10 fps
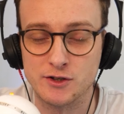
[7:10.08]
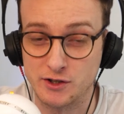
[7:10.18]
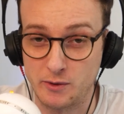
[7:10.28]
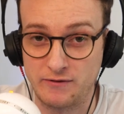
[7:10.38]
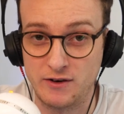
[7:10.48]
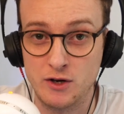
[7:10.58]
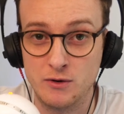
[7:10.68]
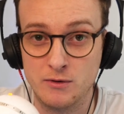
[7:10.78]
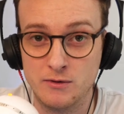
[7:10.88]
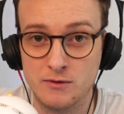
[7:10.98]
So if
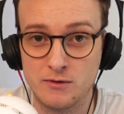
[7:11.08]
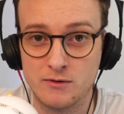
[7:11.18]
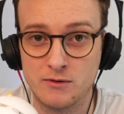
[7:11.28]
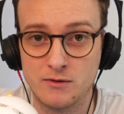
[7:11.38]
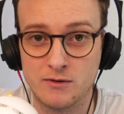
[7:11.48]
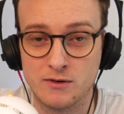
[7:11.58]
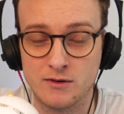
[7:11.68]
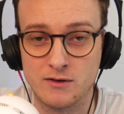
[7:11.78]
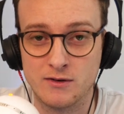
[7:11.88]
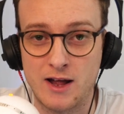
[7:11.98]
you
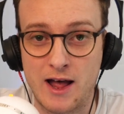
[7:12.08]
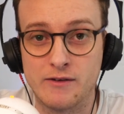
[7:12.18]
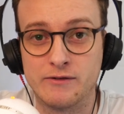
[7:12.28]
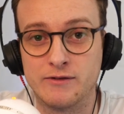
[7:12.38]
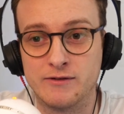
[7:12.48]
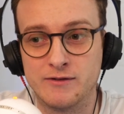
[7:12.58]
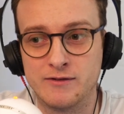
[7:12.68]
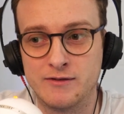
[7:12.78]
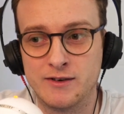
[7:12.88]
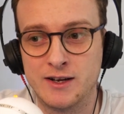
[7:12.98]
have
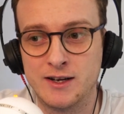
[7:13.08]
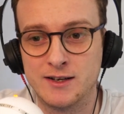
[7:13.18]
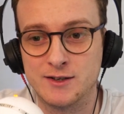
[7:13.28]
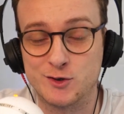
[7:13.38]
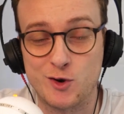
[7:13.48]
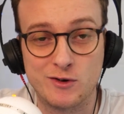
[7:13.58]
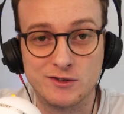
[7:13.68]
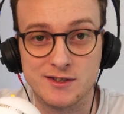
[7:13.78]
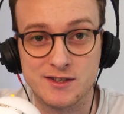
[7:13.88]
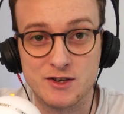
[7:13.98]

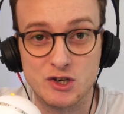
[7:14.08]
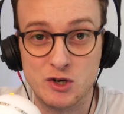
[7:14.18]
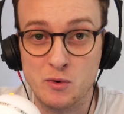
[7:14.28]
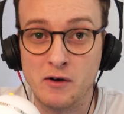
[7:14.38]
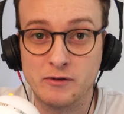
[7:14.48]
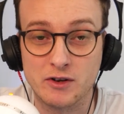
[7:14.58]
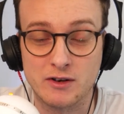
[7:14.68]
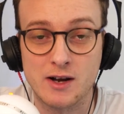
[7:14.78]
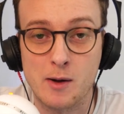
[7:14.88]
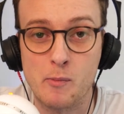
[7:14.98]
songs that you
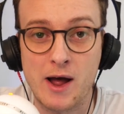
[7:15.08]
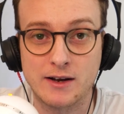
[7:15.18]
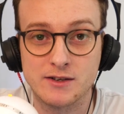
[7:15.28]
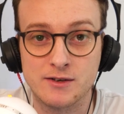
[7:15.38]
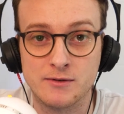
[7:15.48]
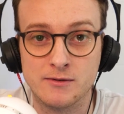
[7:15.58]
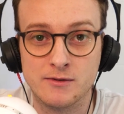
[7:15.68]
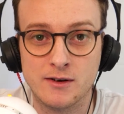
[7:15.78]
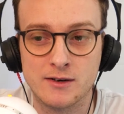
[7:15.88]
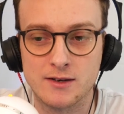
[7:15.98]
often come back to,
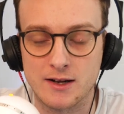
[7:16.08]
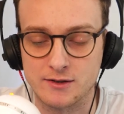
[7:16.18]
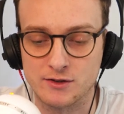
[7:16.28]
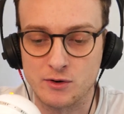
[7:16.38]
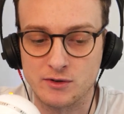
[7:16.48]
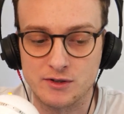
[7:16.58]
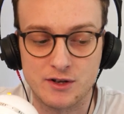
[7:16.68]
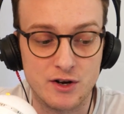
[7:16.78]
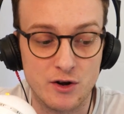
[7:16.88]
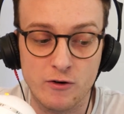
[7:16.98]
and songs
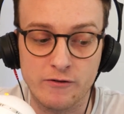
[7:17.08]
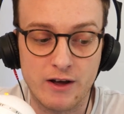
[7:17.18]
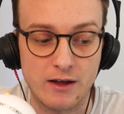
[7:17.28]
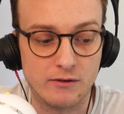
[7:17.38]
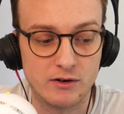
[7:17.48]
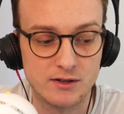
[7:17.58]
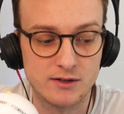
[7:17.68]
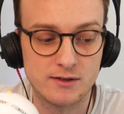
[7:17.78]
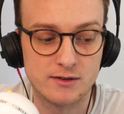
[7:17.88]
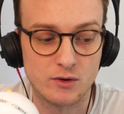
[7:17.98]
that are your
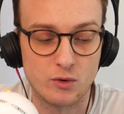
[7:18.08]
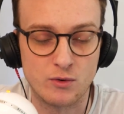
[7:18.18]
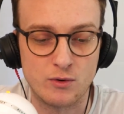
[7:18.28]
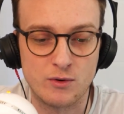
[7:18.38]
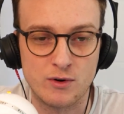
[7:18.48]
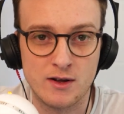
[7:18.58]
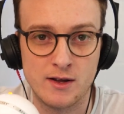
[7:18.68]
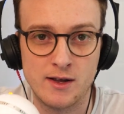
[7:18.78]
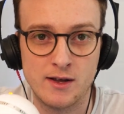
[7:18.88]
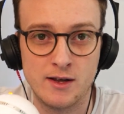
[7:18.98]
favourites, or
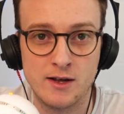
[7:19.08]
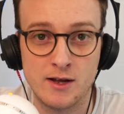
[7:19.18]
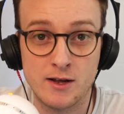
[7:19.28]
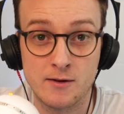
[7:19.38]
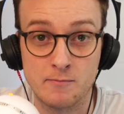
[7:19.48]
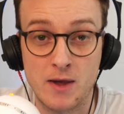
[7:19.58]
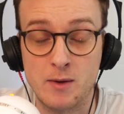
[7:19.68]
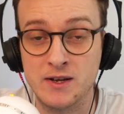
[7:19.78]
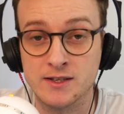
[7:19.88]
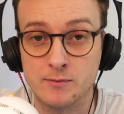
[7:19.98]

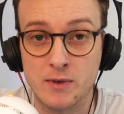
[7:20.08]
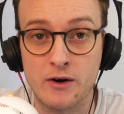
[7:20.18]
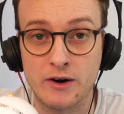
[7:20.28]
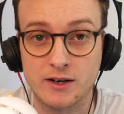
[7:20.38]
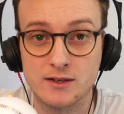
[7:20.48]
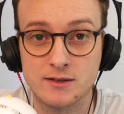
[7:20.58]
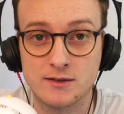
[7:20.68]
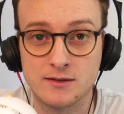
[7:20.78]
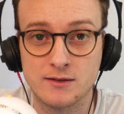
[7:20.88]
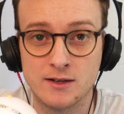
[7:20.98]
maybe some
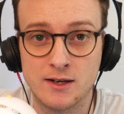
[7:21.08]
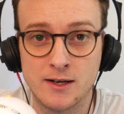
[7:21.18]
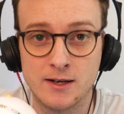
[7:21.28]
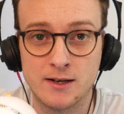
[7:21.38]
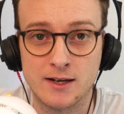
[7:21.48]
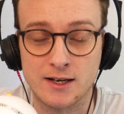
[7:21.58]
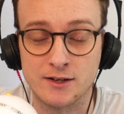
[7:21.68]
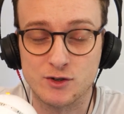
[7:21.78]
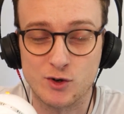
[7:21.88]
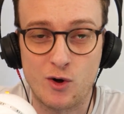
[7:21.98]
lyrics in
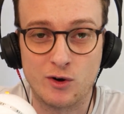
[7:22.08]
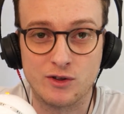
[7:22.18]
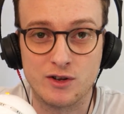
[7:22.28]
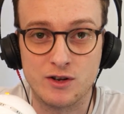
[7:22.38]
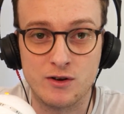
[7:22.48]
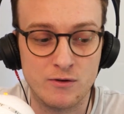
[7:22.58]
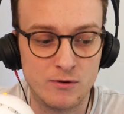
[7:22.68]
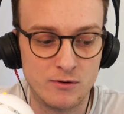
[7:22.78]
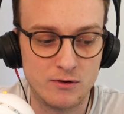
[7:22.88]
a song that you